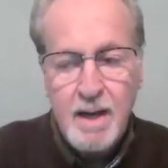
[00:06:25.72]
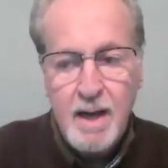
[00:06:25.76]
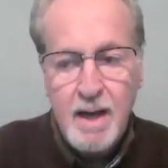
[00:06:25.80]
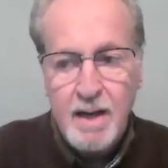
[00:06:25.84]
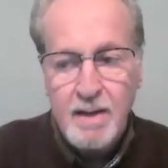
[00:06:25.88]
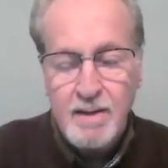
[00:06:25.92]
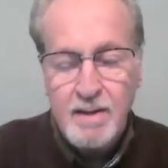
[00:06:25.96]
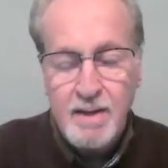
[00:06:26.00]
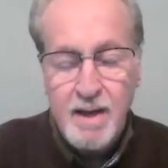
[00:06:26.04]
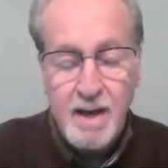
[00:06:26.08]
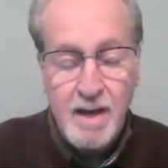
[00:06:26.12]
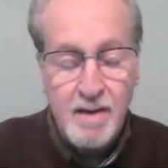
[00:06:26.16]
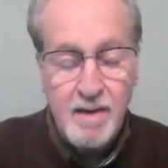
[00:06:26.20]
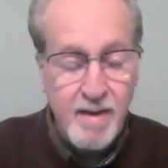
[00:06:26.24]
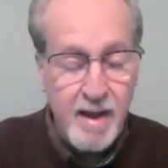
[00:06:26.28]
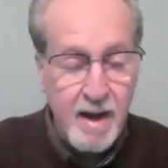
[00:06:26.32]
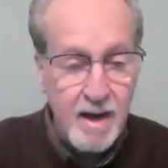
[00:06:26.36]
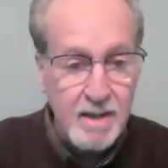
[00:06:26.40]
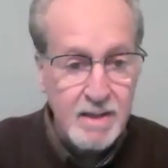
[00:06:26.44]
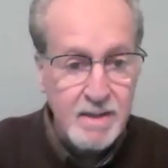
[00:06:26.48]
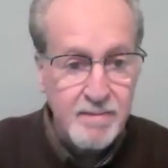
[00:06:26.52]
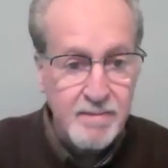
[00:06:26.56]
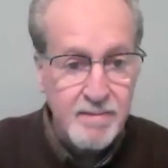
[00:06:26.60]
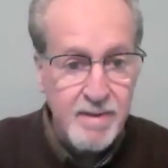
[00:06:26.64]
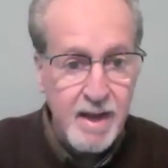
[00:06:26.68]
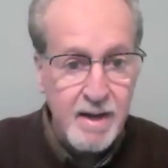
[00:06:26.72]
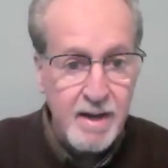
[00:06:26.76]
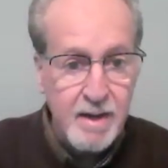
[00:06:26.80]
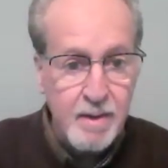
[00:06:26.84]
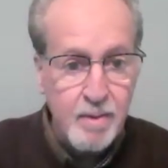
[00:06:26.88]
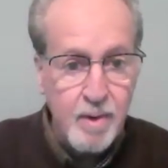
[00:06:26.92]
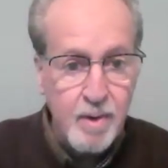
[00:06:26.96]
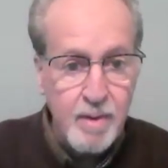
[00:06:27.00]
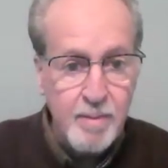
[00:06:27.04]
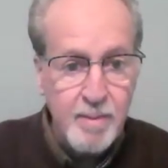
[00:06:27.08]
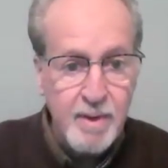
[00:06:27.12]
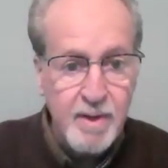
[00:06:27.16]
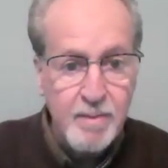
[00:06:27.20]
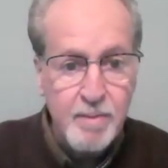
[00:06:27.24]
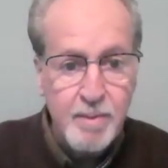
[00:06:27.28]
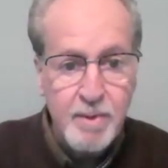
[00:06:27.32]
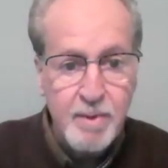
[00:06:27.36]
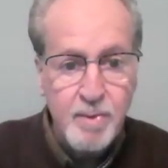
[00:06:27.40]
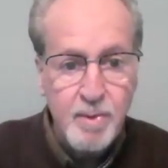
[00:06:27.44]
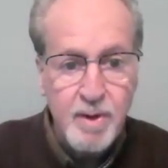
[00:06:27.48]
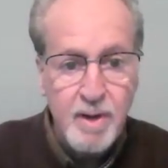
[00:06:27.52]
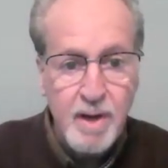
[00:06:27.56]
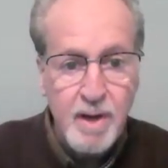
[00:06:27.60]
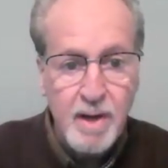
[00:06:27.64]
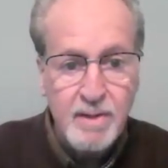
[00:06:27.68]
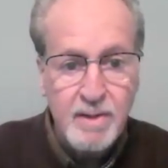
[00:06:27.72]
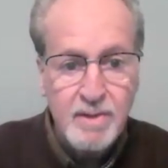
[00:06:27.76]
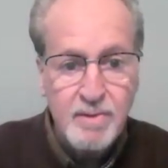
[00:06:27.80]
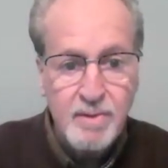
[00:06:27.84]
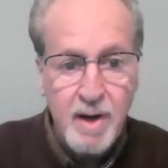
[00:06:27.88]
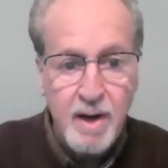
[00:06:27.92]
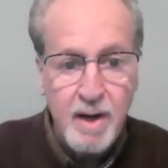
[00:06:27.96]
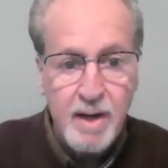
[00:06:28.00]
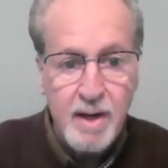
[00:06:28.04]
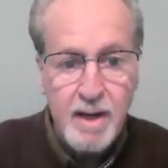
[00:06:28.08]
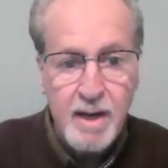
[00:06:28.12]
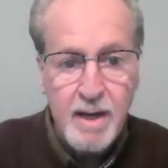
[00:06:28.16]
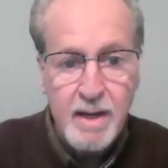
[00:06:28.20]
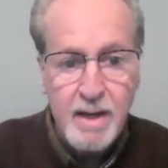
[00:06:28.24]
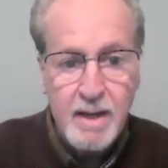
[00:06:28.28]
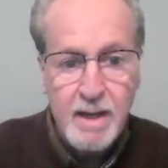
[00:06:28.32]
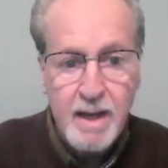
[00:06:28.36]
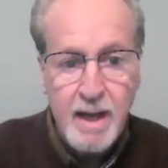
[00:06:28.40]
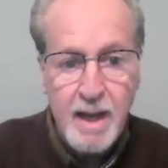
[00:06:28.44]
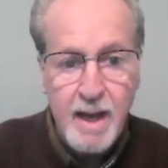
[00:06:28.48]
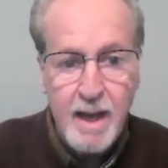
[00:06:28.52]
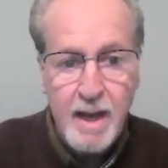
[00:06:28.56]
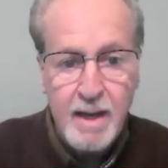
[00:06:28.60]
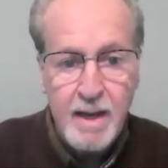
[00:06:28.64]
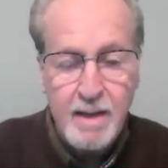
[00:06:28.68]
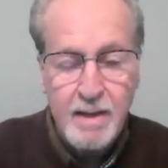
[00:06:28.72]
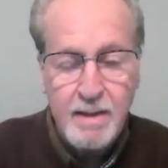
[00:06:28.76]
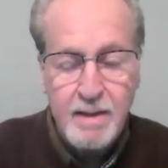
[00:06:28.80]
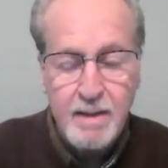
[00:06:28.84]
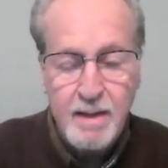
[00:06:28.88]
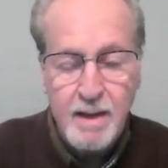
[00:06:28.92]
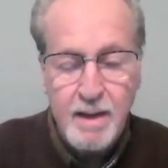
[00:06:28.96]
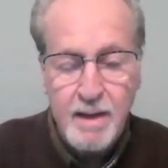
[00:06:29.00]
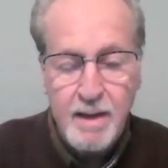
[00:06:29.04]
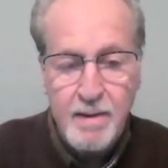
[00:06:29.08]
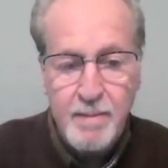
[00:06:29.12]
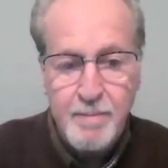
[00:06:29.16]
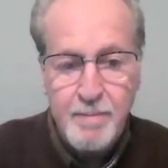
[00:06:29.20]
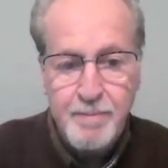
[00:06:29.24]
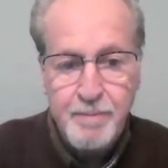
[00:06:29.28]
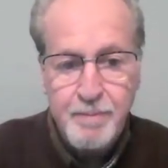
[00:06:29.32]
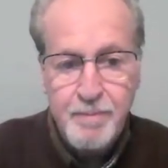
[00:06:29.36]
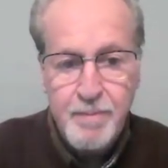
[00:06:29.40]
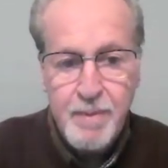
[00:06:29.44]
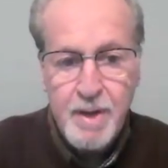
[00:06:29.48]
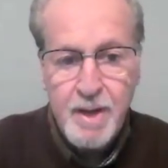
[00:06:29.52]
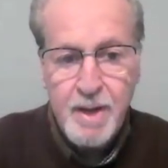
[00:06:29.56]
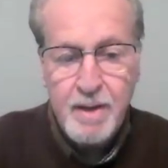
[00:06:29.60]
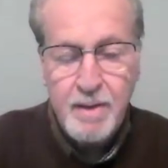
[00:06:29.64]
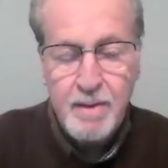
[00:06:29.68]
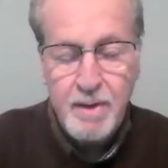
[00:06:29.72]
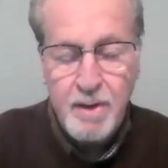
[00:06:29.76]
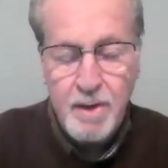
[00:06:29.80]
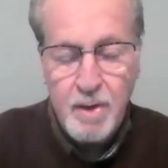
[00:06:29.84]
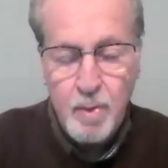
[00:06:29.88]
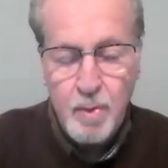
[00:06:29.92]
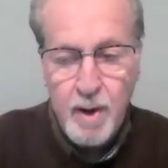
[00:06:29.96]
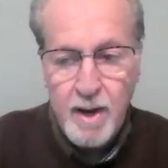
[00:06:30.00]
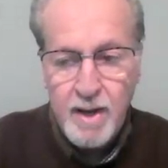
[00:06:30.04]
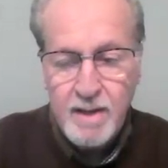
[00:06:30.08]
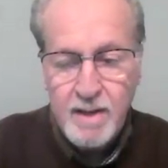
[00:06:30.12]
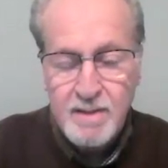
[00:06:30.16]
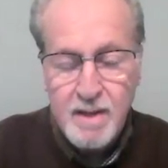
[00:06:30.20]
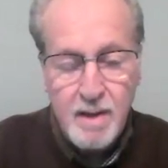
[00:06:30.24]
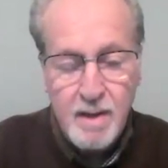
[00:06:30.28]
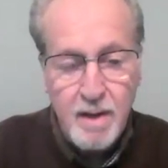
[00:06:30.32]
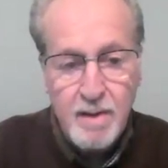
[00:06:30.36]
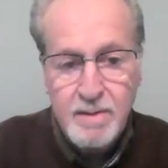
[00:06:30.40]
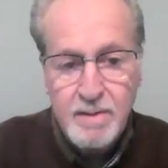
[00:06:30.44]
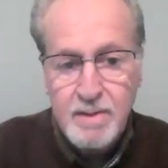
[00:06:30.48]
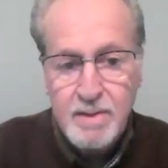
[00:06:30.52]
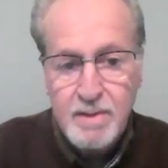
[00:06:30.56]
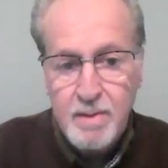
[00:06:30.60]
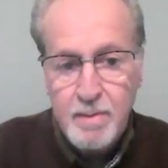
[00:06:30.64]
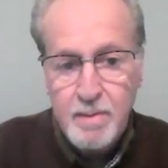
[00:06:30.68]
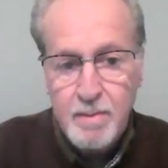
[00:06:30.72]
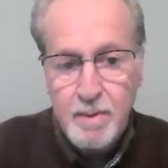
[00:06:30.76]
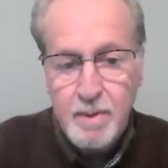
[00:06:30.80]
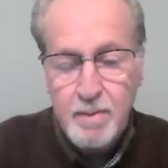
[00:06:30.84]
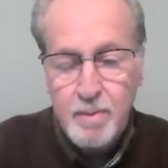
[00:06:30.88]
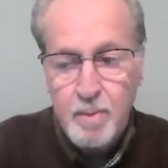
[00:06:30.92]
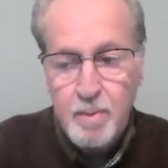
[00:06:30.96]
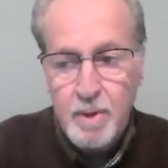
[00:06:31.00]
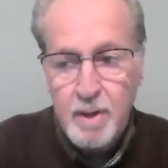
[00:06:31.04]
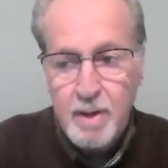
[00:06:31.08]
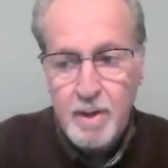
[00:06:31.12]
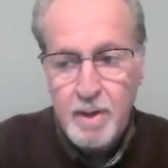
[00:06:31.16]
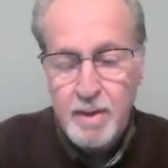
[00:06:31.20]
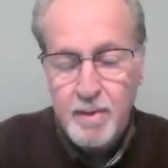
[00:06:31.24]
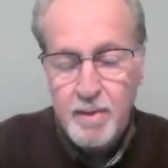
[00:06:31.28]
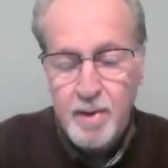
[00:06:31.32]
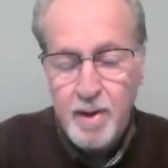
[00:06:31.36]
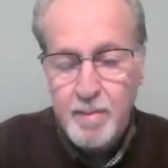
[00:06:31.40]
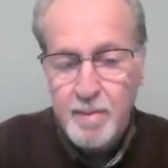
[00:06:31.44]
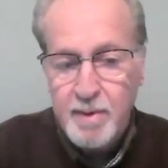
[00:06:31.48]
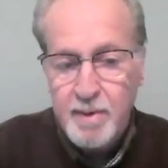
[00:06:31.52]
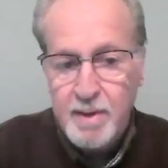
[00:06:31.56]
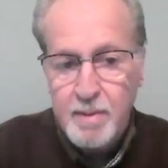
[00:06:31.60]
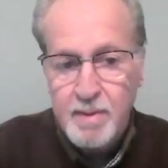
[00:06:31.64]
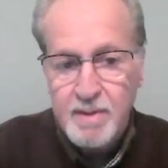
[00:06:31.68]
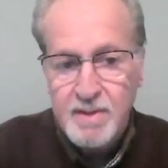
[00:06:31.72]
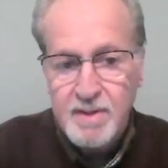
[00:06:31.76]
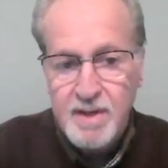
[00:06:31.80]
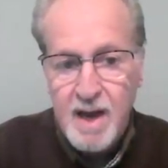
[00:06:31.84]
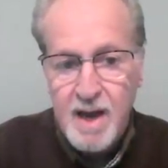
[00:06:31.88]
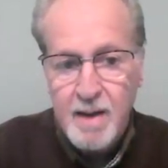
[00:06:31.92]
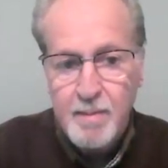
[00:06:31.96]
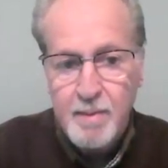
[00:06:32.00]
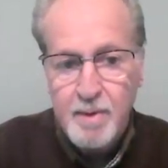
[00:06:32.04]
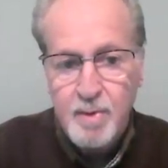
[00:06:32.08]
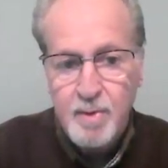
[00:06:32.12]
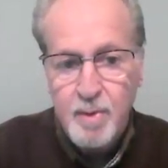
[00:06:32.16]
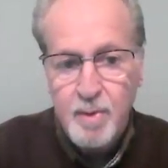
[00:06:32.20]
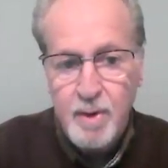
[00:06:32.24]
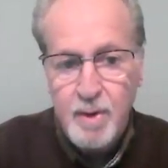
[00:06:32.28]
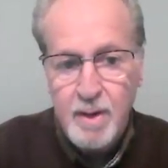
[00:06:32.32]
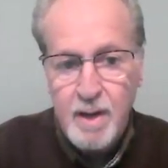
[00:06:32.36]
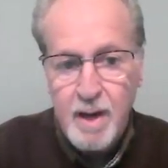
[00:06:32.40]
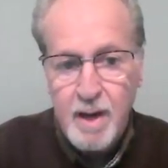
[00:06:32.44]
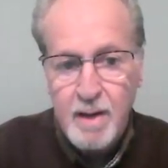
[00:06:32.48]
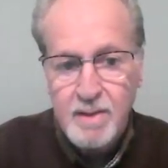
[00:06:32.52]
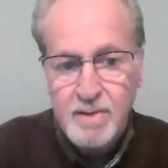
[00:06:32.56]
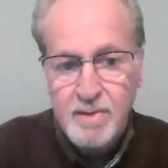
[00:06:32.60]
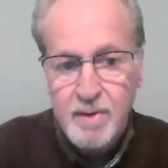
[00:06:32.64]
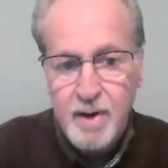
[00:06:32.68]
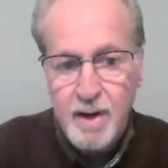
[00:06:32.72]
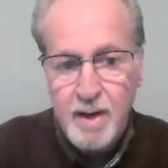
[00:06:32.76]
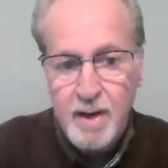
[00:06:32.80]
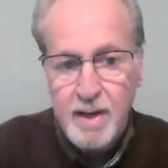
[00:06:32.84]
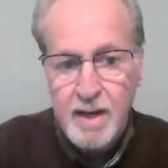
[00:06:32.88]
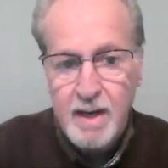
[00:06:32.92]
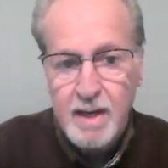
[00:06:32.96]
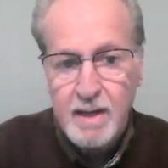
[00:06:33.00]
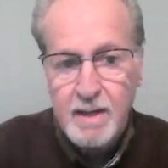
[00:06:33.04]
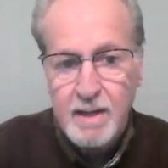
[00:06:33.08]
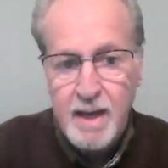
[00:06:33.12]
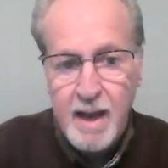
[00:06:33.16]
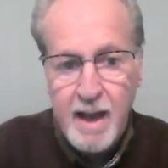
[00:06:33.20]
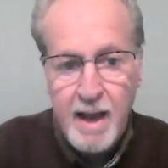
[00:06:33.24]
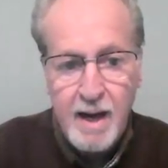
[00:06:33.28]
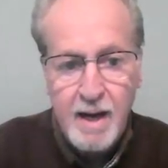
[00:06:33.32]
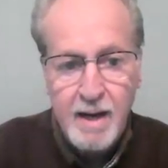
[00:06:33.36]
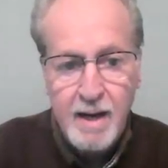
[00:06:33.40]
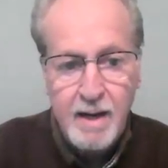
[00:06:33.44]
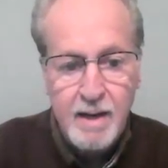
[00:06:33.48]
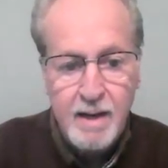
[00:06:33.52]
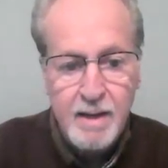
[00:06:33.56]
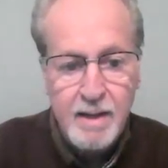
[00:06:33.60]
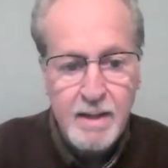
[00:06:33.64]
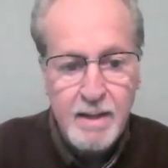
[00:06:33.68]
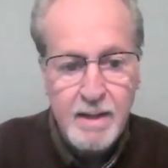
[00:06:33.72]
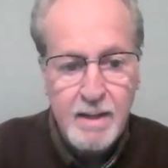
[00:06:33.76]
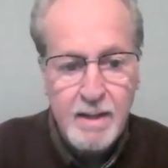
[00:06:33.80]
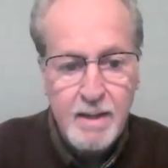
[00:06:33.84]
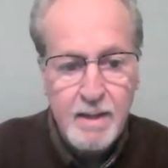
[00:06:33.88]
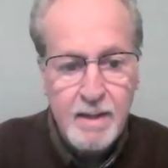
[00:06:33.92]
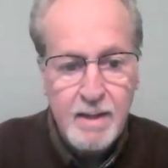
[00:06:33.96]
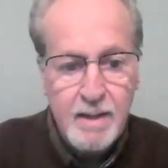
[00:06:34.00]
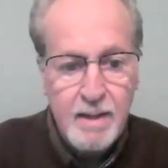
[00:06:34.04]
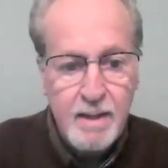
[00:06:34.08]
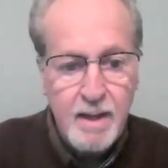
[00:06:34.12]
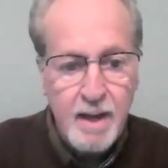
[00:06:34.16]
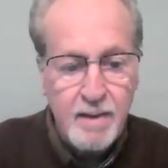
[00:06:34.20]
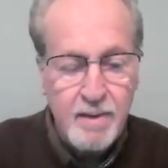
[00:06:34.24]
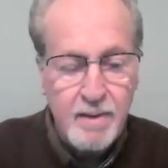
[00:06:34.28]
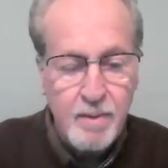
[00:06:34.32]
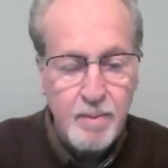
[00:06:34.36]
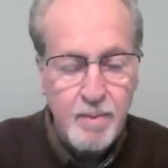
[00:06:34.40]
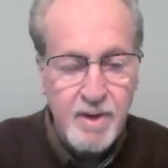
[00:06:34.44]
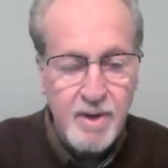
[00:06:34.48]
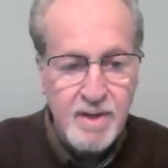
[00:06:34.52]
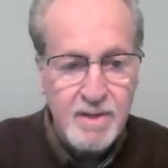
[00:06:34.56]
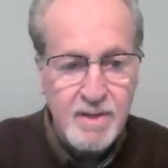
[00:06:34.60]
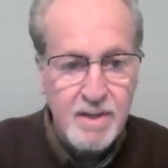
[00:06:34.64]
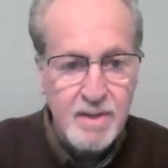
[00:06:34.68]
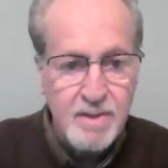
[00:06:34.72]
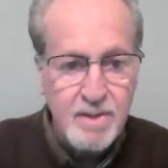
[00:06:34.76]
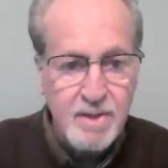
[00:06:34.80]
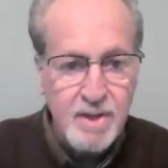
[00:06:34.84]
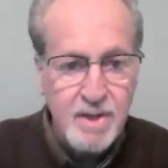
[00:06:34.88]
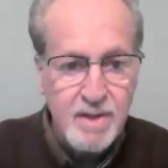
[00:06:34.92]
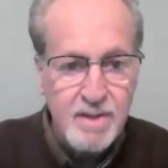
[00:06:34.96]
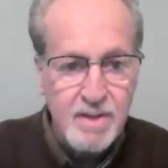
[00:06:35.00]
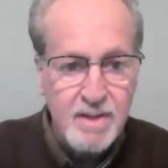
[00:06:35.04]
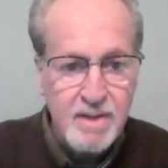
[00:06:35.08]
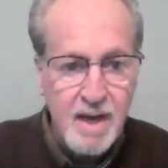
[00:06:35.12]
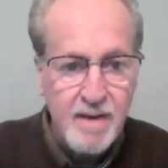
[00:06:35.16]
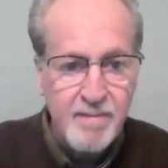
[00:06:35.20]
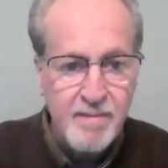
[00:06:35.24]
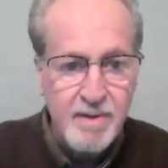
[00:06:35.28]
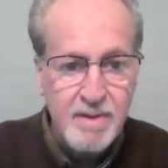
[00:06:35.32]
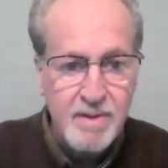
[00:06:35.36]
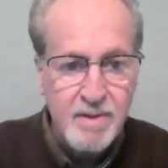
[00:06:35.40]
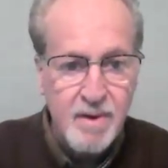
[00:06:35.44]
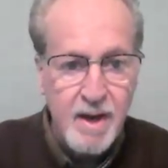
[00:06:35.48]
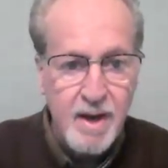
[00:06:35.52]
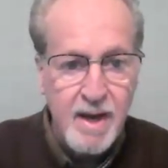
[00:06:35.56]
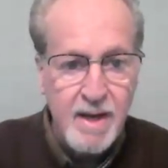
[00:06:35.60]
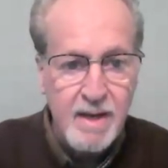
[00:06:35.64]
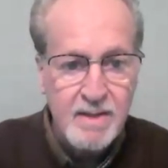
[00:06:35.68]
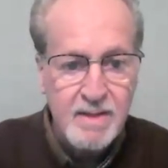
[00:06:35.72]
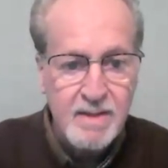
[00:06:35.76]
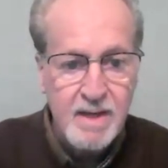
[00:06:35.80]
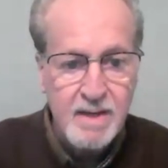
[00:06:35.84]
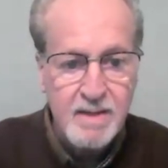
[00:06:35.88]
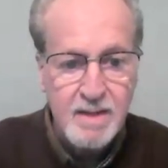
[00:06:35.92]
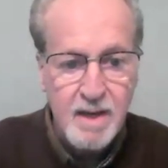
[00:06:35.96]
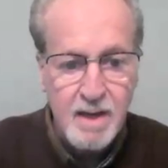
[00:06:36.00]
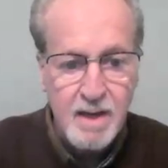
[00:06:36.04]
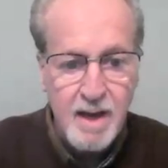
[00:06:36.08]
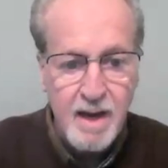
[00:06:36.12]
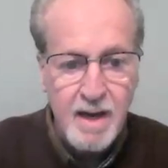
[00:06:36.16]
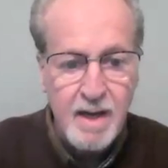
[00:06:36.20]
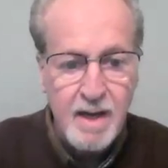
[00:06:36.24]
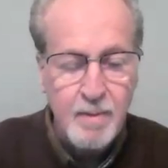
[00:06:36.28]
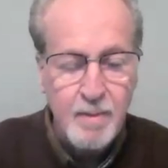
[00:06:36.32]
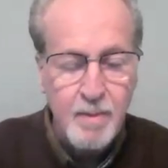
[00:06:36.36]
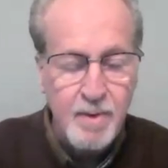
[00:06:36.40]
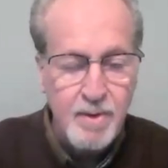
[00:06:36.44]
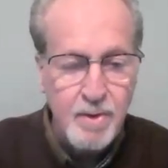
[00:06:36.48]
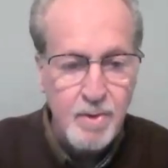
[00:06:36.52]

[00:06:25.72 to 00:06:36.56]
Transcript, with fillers: uh, take advantage of that agreement between Australia and um, the U.S., and also an agreement that was signed between Australia and Canada at the recent G7. Hastings aligning